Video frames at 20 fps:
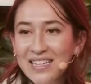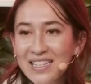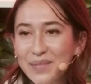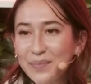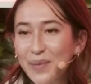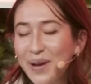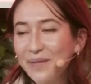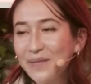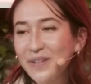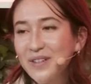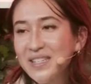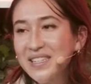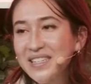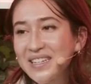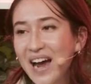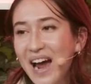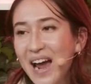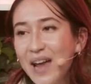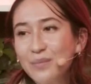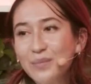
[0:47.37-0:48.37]
It's my first
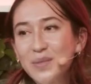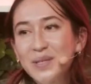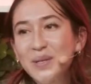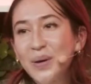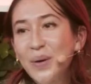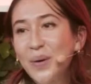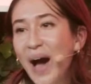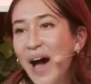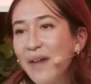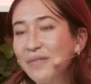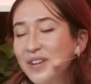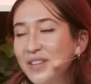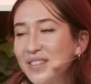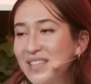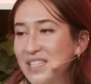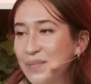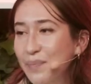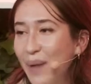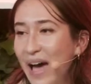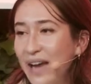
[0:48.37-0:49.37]
time. So after
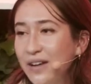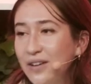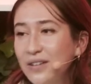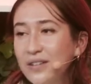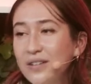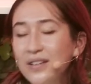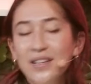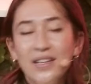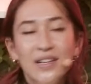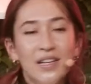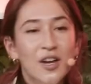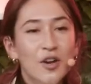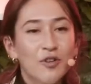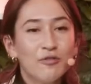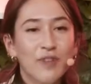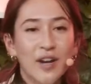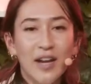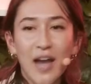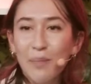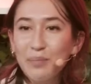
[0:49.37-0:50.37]
this panel,
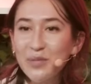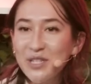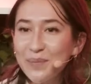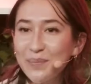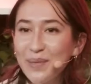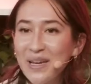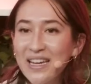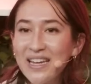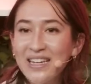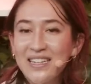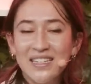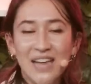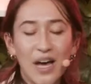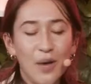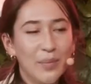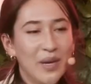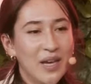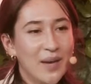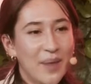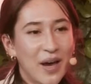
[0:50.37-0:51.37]
run up to me, tell
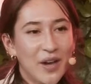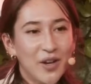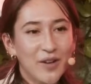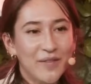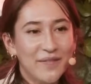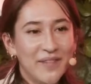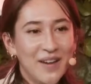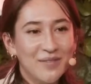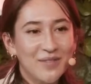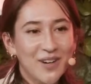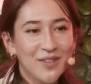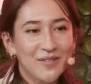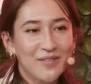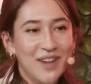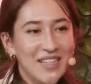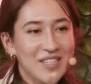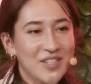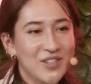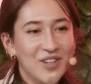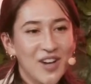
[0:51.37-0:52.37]
me about your favorite
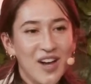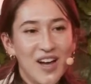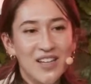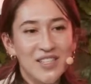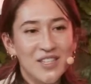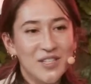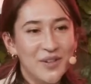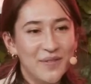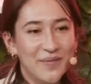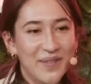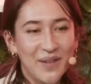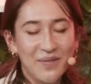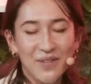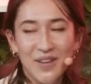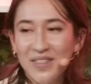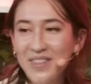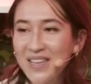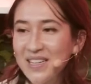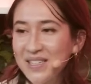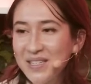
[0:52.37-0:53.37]
restaurants, your
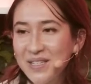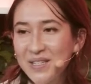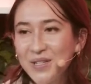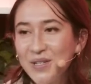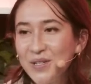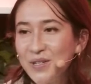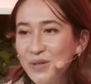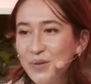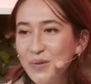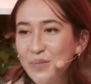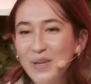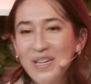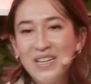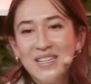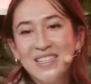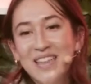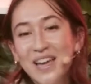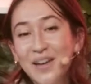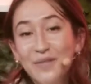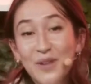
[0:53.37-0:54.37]
favorite things to do,
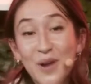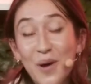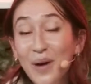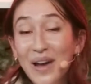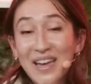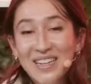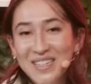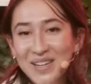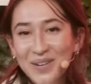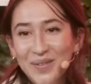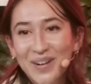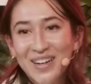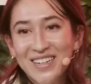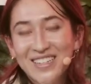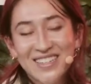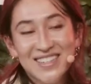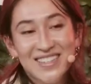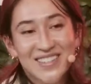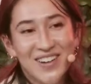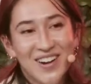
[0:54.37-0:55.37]
because I have no idea where
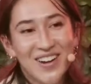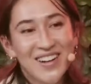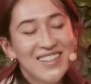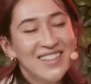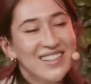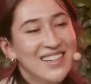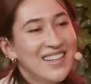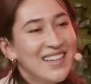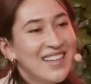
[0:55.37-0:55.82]
to start.